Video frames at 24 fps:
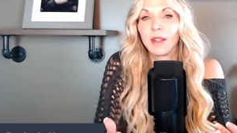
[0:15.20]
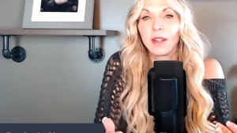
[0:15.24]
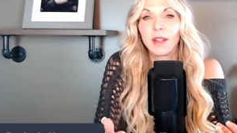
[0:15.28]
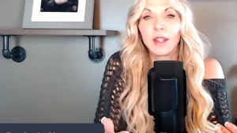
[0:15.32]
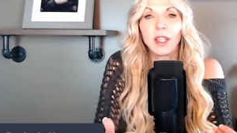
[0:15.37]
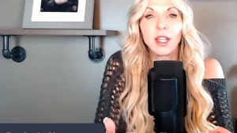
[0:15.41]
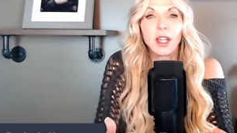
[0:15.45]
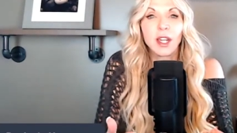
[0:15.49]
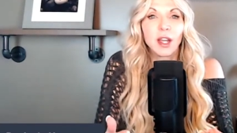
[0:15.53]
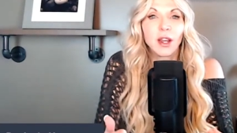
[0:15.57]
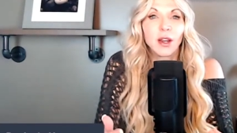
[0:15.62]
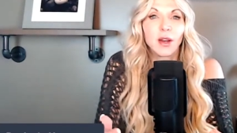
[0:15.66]

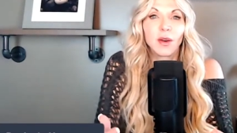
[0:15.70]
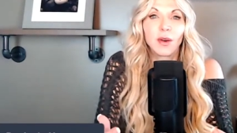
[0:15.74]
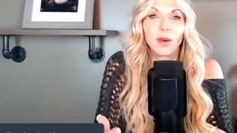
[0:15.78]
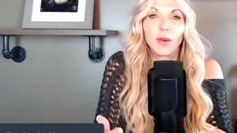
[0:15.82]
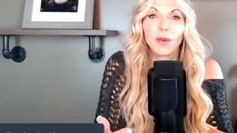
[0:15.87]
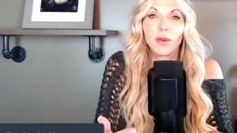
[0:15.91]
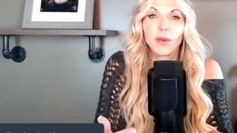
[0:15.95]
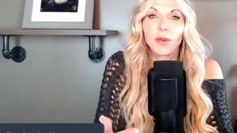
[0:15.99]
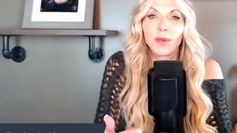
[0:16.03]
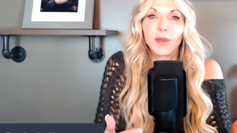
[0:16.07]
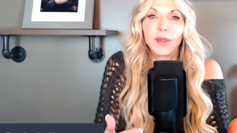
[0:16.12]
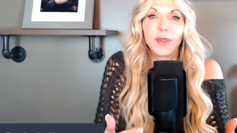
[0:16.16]
you
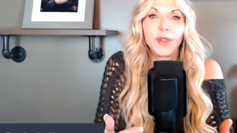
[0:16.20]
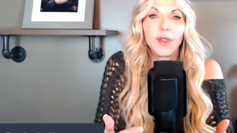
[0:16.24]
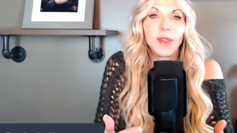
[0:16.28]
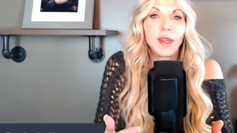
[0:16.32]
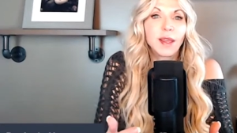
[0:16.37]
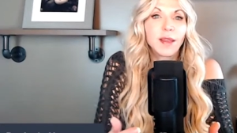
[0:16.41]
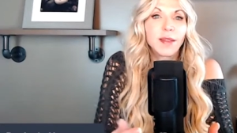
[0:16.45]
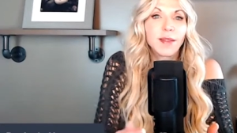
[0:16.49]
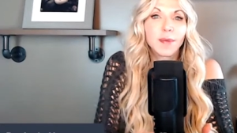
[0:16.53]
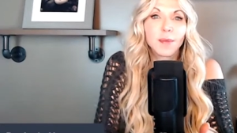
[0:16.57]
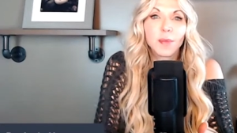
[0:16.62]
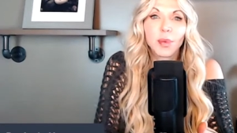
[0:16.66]
know,
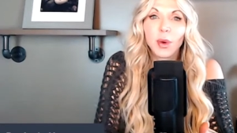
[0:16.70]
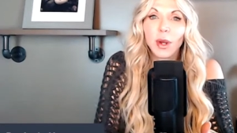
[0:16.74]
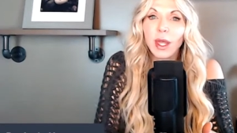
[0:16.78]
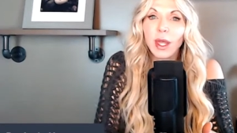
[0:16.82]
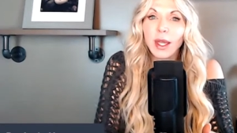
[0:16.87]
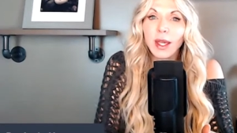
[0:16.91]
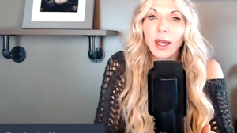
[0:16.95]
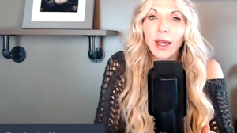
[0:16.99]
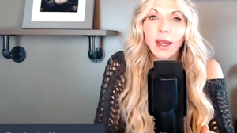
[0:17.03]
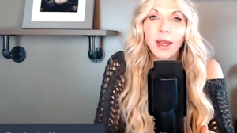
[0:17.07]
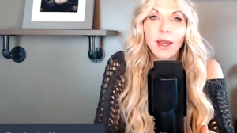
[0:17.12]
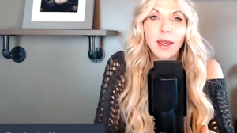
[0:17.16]
things
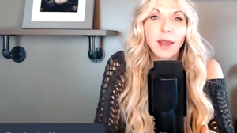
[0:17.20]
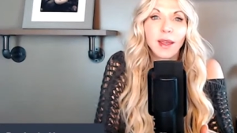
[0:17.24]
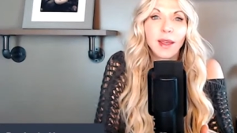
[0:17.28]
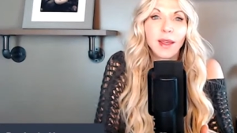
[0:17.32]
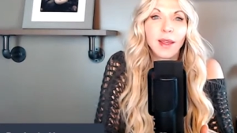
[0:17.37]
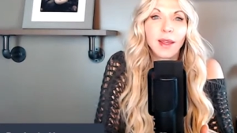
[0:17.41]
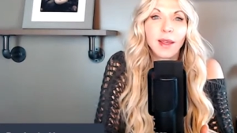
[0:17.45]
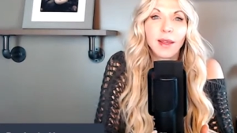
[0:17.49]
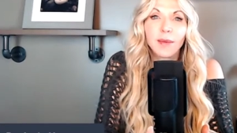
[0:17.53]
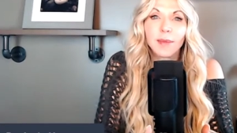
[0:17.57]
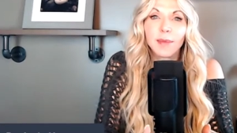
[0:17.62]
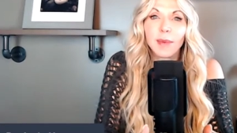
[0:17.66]

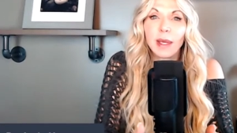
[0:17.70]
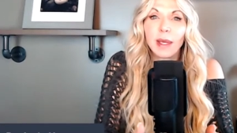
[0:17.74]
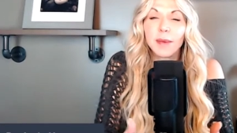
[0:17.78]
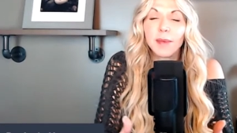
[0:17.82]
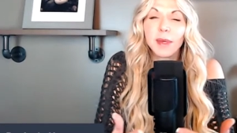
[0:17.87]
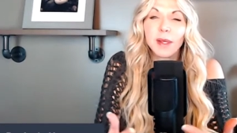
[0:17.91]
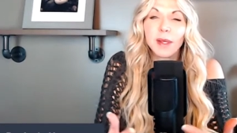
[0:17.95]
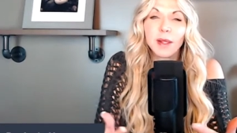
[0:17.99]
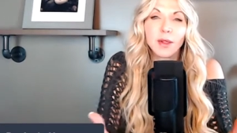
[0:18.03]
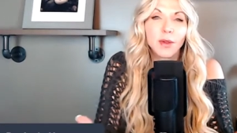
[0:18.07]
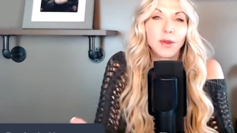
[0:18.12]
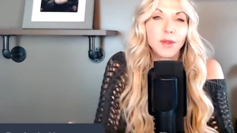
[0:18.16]
breaking,
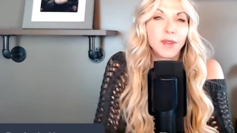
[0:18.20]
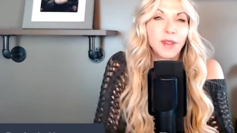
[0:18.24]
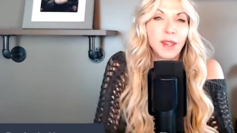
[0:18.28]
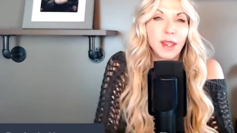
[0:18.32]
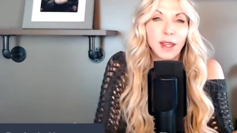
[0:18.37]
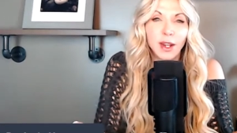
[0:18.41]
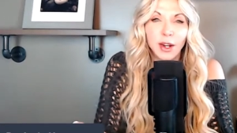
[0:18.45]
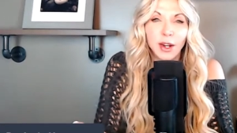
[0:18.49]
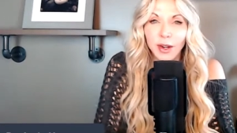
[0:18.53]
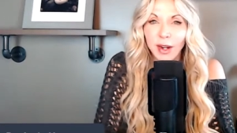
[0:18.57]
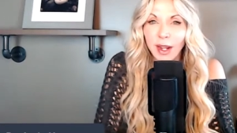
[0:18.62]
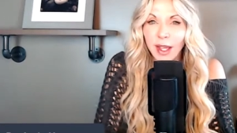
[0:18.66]
maybe losing
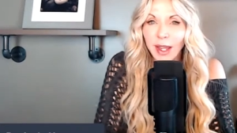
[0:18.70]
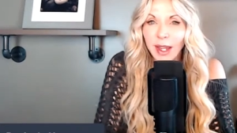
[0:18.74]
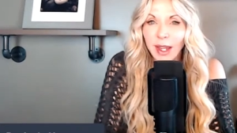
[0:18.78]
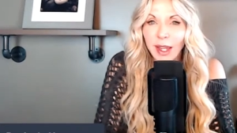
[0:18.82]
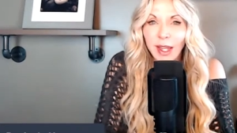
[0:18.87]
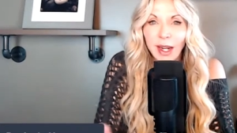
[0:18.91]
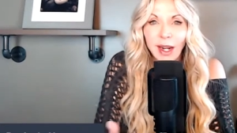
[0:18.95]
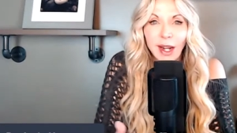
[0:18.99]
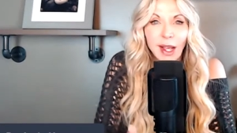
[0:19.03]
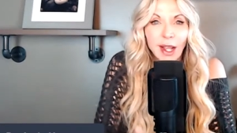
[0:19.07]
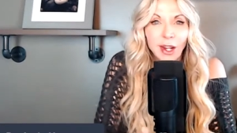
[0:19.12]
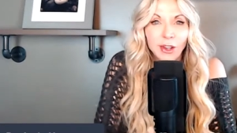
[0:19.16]
internet
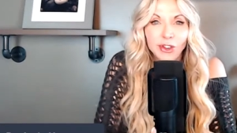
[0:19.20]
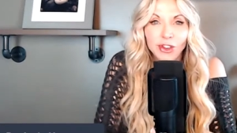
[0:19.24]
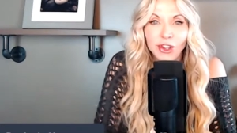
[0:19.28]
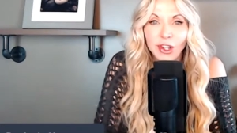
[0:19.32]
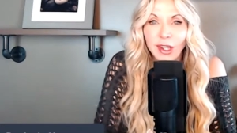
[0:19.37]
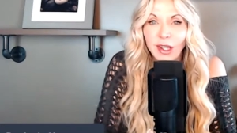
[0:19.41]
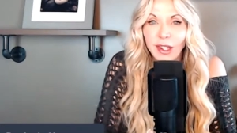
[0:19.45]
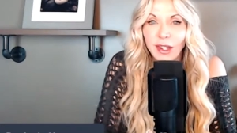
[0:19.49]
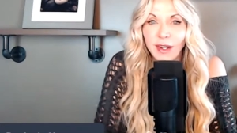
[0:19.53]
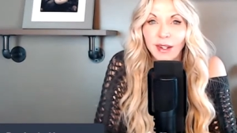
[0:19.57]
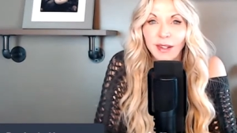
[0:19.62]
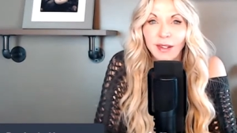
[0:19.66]

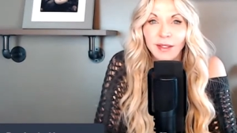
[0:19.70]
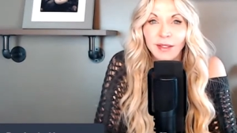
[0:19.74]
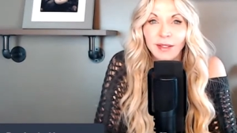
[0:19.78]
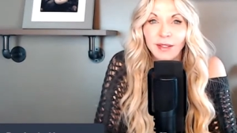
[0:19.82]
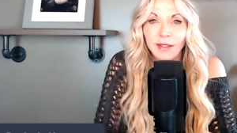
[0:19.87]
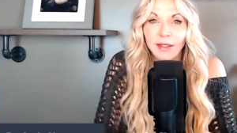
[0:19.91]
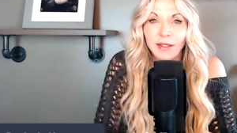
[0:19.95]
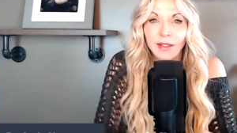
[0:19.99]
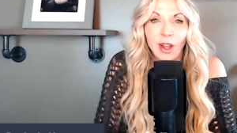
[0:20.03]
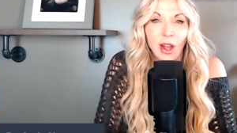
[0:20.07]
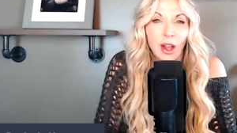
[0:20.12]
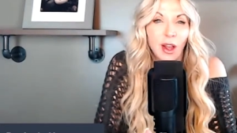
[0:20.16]
connection,
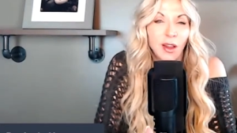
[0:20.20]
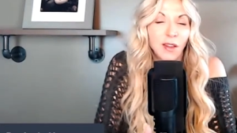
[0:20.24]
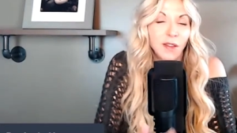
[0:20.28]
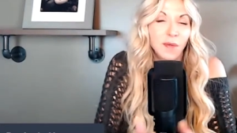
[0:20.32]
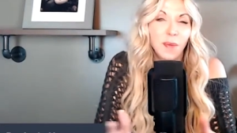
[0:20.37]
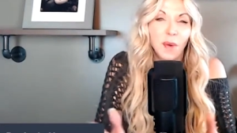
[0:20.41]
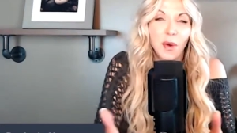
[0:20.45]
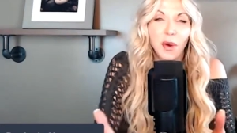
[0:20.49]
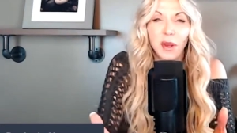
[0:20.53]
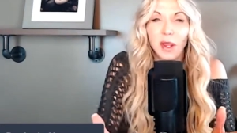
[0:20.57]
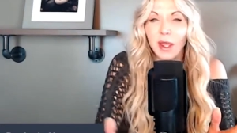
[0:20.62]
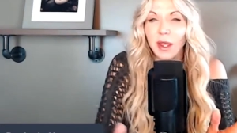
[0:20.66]
dogs
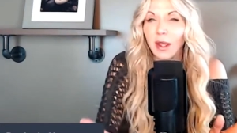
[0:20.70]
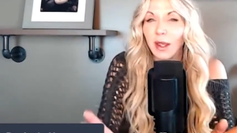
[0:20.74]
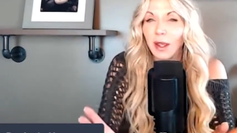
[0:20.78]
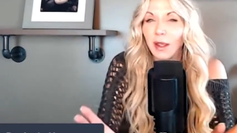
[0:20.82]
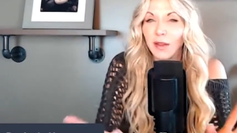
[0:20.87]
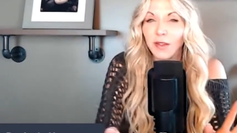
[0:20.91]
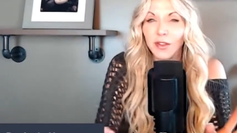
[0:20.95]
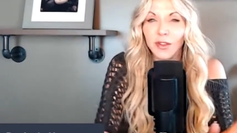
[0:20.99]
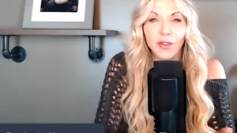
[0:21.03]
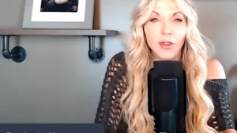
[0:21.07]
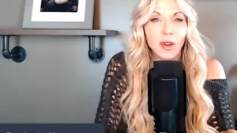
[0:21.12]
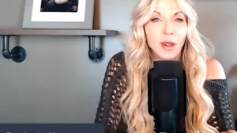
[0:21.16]
barking,
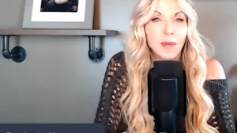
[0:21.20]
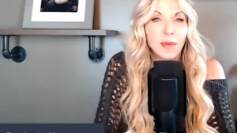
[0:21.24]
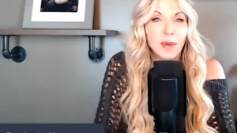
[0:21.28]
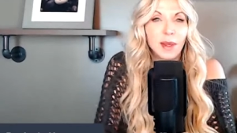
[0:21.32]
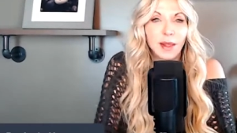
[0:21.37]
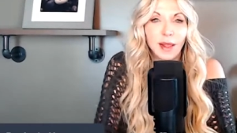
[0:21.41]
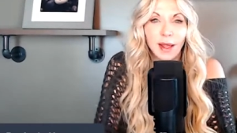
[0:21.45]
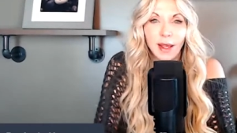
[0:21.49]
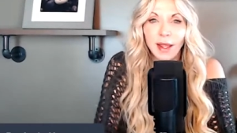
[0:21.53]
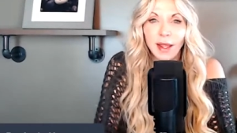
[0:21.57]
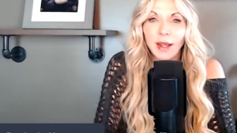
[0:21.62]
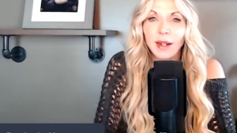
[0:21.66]
kids screaming,
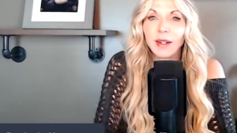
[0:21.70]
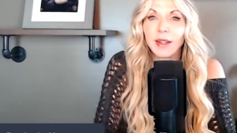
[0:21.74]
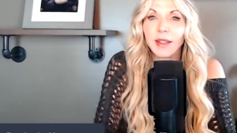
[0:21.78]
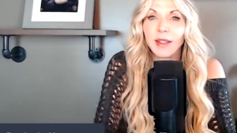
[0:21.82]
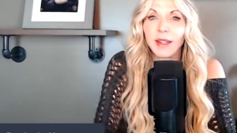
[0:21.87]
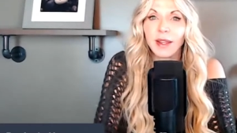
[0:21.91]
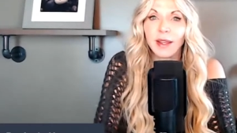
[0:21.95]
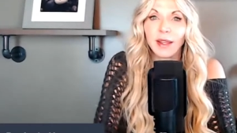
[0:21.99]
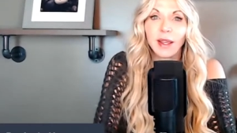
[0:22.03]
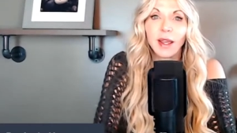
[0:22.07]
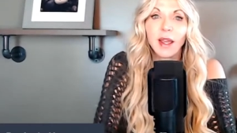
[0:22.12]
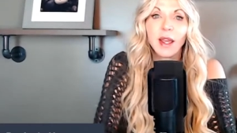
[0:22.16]
that kind of
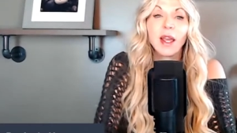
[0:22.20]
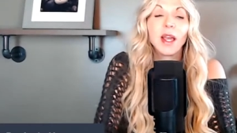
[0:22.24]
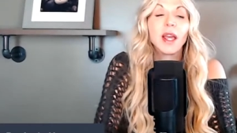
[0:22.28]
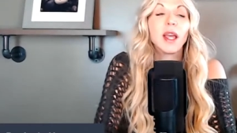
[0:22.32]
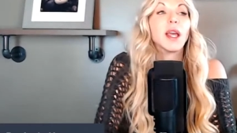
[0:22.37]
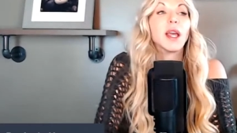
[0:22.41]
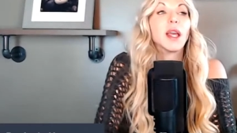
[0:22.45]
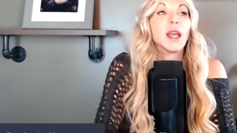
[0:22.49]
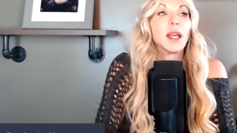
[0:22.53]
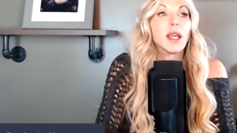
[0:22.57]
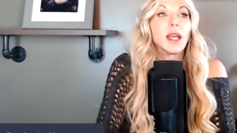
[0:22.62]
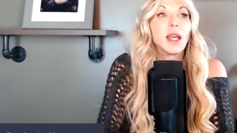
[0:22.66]
thing,
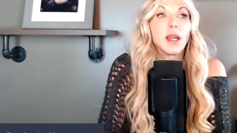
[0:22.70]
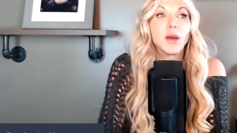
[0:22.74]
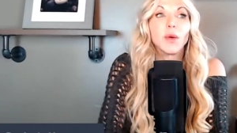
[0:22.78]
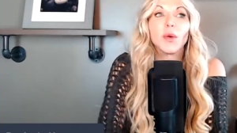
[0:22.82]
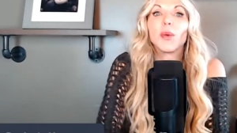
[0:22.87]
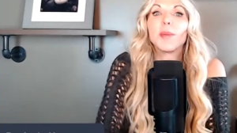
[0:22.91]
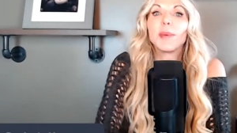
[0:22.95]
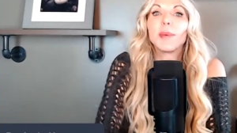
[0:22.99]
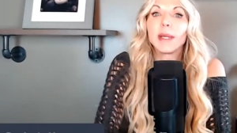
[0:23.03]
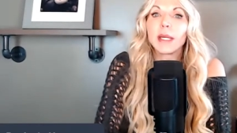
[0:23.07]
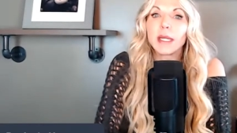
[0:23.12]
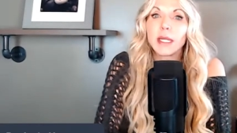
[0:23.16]
it will
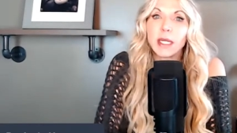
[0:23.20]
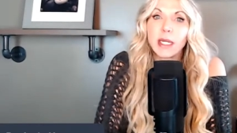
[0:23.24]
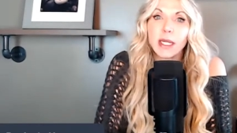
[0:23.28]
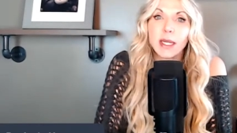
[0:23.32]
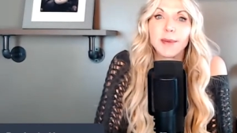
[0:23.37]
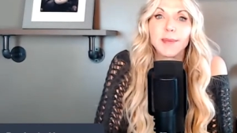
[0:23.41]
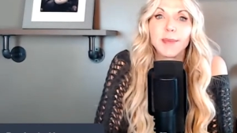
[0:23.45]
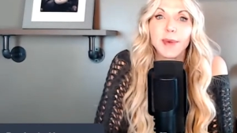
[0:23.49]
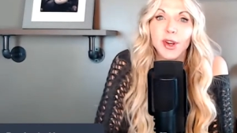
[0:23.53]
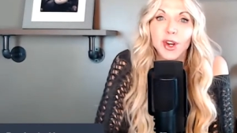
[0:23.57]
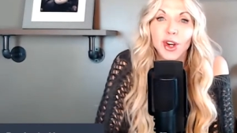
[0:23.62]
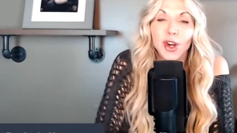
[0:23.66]
be a damn
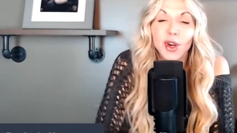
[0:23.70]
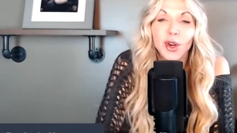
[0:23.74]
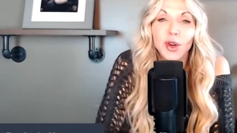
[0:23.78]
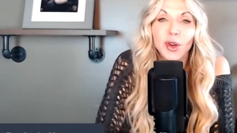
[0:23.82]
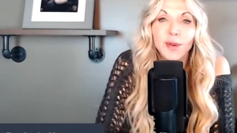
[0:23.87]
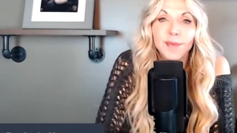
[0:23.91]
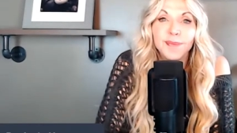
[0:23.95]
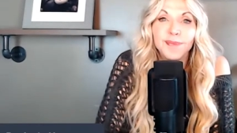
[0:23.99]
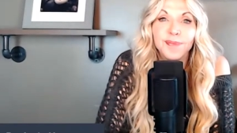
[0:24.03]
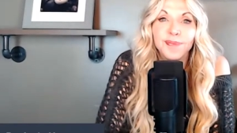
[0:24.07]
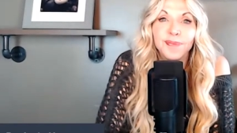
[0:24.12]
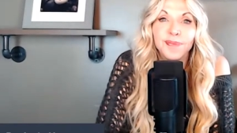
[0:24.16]

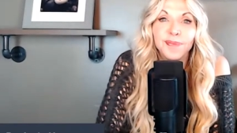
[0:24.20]
miracle.